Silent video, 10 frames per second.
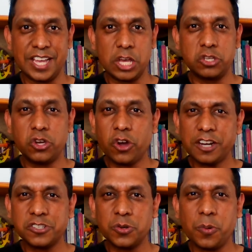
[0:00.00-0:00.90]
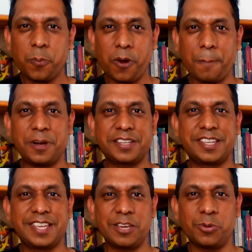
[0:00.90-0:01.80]
You got to do proper
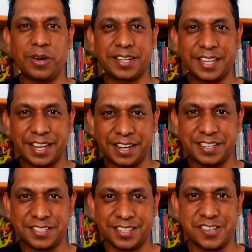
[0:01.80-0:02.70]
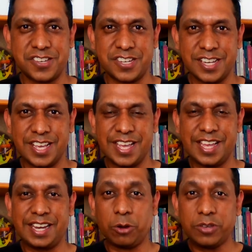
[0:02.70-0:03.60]
keyword research.
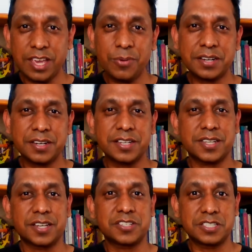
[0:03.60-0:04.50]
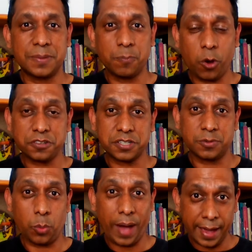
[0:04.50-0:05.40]
Now, keyword research is important.
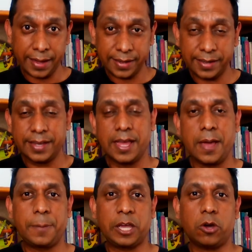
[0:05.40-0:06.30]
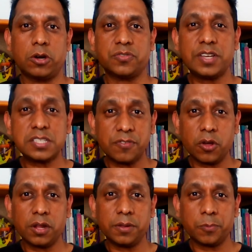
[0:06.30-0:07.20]
Why? Because first of
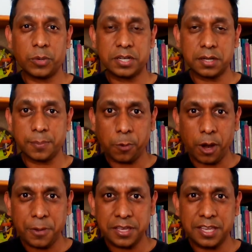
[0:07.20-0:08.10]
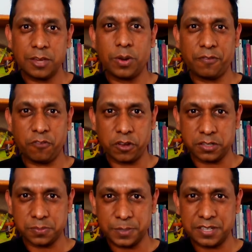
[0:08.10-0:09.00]
all, with a proper keyword for your
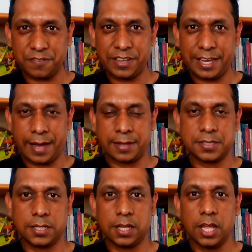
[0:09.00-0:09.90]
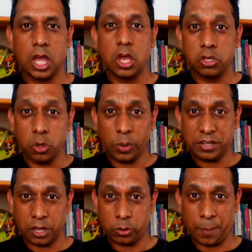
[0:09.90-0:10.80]
specific article, you will
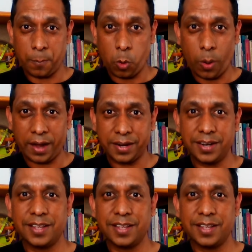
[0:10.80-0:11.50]
know, number one,